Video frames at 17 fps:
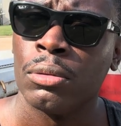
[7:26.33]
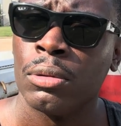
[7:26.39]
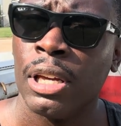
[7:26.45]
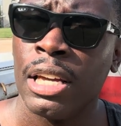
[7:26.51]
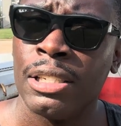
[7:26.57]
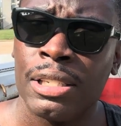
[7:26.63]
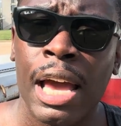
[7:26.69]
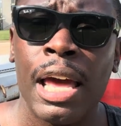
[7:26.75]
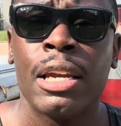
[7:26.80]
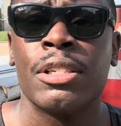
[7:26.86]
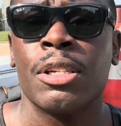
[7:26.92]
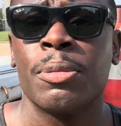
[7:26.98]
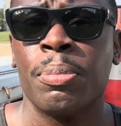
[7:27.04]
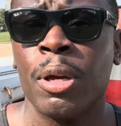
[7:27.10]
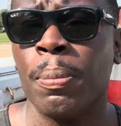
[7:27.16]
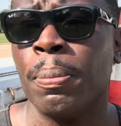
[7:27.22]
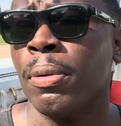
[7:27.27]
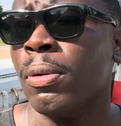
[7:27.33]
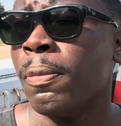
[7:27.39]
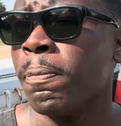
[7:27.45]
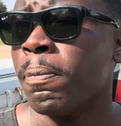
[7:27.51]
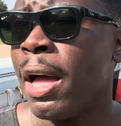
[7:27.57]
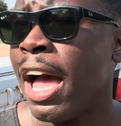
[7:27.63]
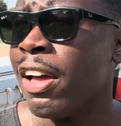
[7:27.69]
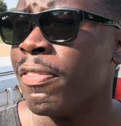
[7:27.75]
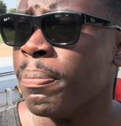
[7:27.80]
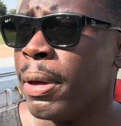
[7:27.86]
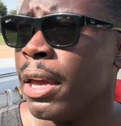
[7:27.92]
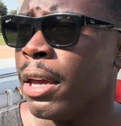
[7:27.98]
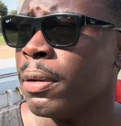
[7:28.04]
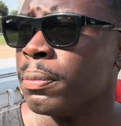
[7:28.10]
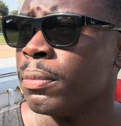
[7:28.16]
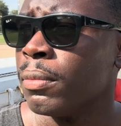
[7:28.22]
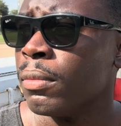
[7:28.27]
intelligent people I've
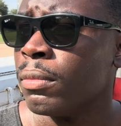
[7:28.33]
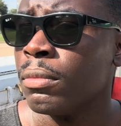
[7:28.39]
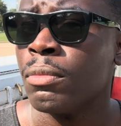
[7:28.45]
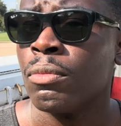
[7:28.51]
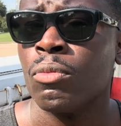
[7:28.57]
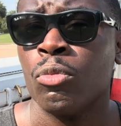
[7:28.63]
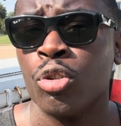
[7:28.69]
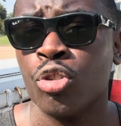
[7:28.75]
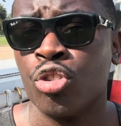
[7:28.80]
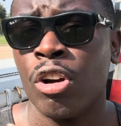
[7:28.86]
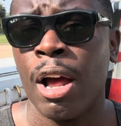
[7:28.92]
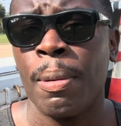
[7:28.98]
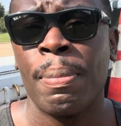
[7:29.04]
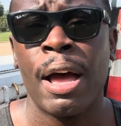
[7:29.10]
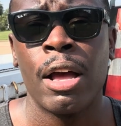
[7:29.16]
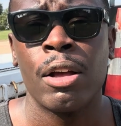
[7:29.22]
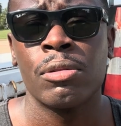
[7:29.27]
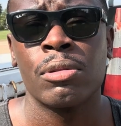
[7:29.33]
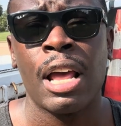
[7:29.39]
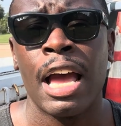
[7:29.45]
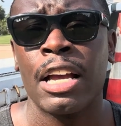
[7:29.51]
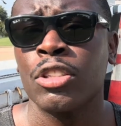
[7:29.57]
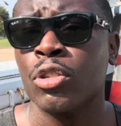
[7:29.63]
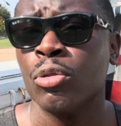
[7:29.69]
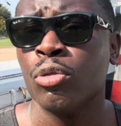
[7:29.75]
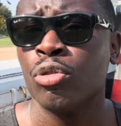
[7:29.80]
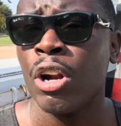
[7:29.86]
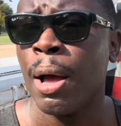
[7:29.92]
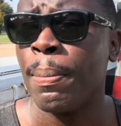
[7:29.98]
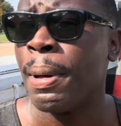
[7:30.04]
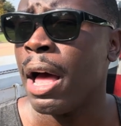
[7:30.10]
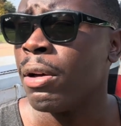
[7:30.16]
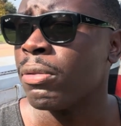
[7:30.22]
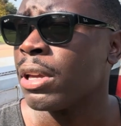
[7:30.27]
met were dropouts, high school
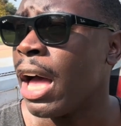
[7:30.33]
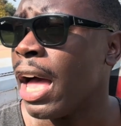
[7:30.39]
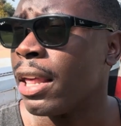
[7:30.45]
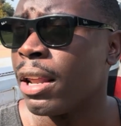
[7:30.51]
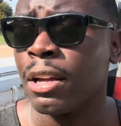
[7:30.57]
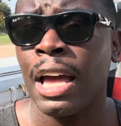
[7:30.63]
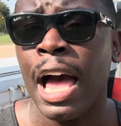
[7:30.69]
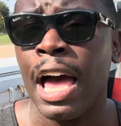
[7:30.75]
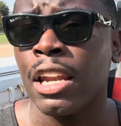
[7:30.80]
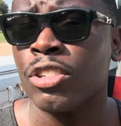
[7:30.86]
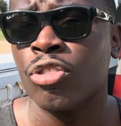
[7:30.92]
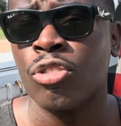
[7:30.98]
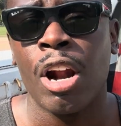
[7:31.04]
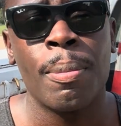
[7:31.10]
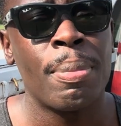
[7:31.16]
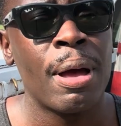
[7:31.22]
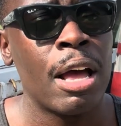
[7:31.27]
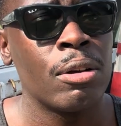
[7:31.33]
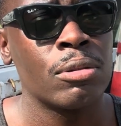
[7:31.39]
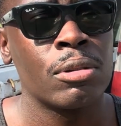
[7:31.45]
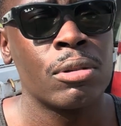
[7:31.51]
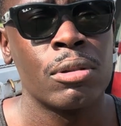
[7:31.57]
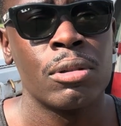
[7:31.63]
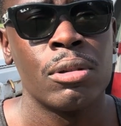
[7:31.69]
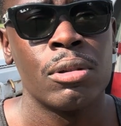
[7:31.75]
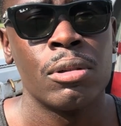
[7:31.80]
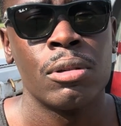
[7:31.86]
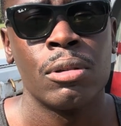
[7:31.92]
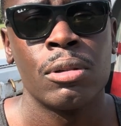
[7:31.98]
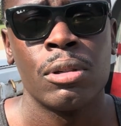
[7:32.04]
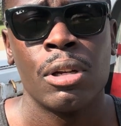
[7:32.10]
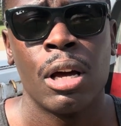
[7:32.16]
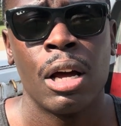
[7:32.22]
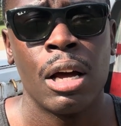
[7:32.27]
dropouts, college
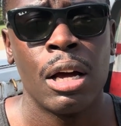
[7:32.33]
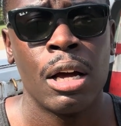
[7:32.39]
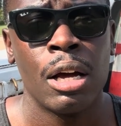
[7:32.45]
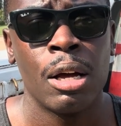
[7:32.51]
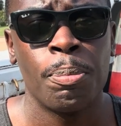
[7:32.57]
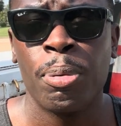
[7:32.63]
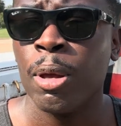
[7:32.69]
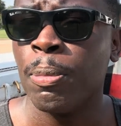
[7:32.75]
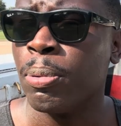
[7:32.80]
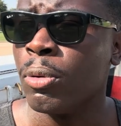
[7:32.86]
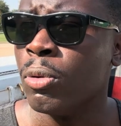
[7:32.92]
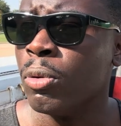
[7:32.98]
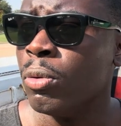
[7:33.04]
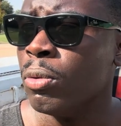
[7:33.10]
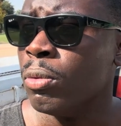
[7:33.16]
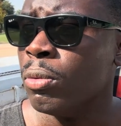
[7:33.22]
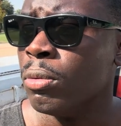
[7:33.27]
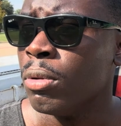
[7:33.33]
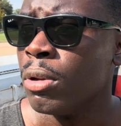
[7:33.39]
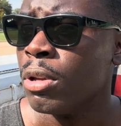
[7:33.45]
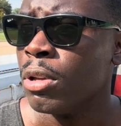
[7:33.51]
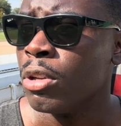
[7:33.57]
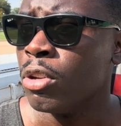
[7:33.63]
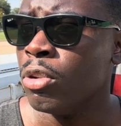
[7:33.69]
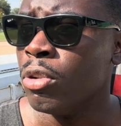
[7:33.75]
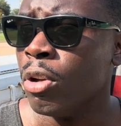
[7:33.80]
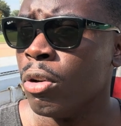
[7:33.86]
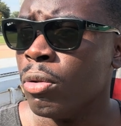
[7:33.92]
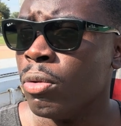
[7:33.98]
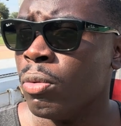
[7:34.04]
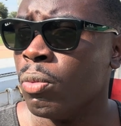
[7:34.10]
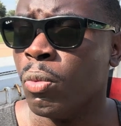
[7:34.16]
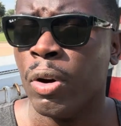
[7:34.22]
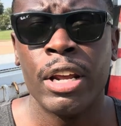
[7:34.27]
dropouts, people who
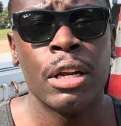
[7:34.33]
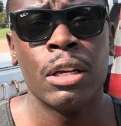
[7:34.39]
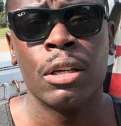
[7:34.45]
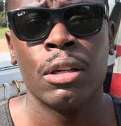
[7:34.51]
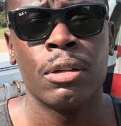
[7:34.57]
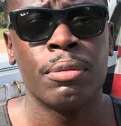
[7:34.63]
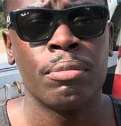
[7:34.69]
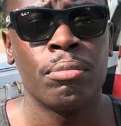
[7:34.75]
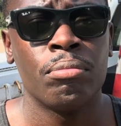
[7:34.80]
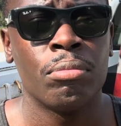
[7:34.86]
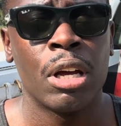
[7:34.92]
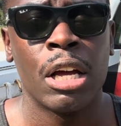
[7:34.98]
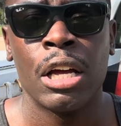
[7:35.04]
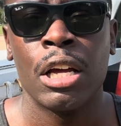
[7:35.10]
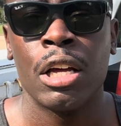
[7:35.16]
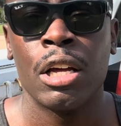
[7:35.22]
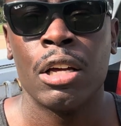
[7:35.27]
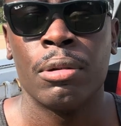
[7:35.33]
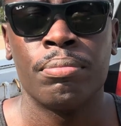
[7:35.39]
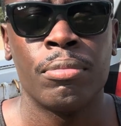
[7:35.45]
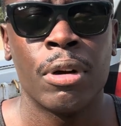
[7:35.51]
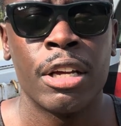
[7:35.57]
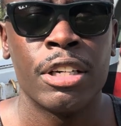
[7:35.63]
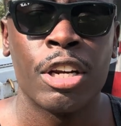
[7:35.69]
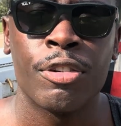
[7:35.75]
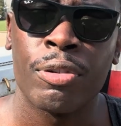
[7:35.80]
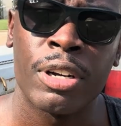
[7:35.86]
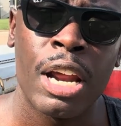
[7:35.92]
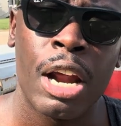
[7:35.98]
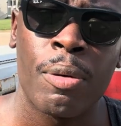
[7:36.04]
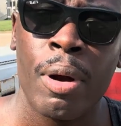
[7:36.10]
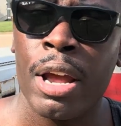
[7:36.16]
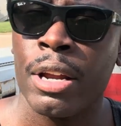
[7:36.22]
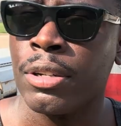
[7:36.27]
went a different
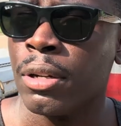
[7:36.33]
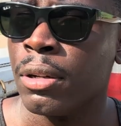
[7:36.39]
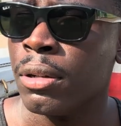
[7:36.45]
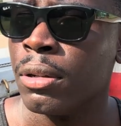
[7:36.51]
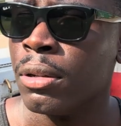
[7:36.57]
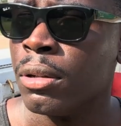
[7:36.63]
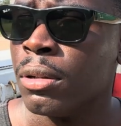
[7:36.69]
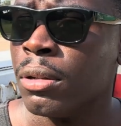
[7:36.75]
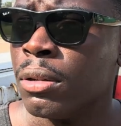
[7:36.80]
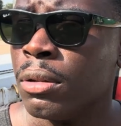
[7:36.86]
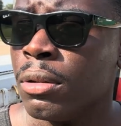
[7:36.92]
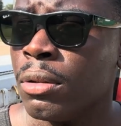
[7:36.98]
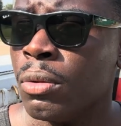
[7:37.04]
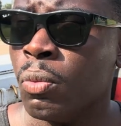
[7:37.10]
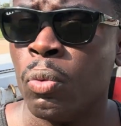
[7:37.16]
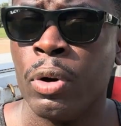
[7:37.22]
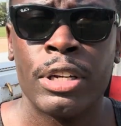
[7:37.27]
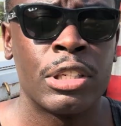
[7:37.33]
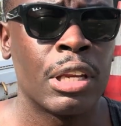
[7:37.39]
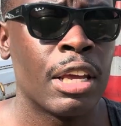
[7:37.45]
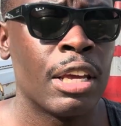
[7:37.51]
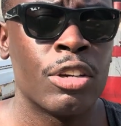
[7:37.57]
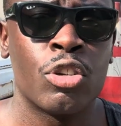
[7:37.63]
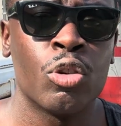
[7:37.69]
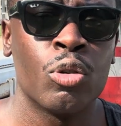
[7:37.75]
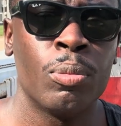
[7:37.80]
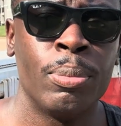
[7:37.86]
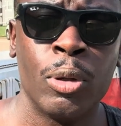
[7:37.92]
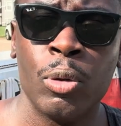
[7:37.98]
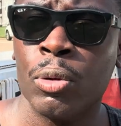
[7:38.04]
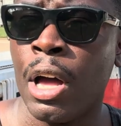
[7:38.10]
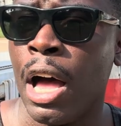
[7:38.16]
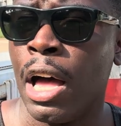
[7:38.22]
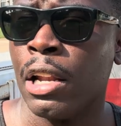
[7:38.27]
direction, went into
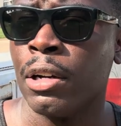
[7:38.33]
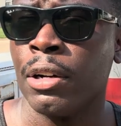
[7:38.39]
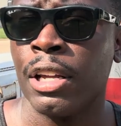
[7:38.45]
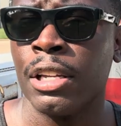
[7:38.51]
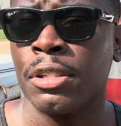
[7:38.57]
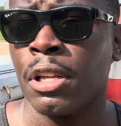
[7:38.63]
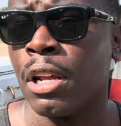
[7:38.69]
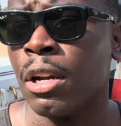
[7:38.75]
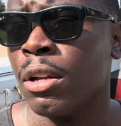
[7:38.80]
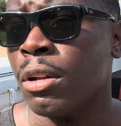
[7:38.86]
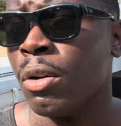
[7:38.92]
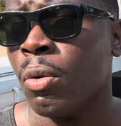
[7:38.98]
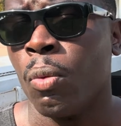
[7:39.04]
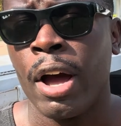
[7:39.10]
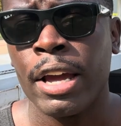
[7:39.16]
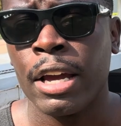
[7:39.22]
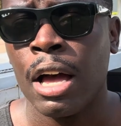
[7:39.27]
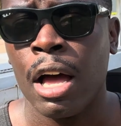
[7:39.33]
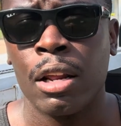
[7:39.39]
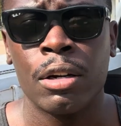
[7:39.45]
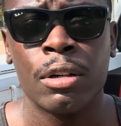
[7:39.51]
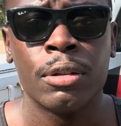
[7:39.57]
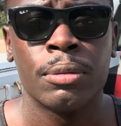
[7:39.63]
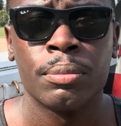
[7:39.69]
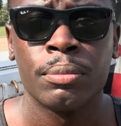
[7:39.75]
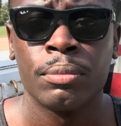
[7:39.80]
blue collar instead of white collar.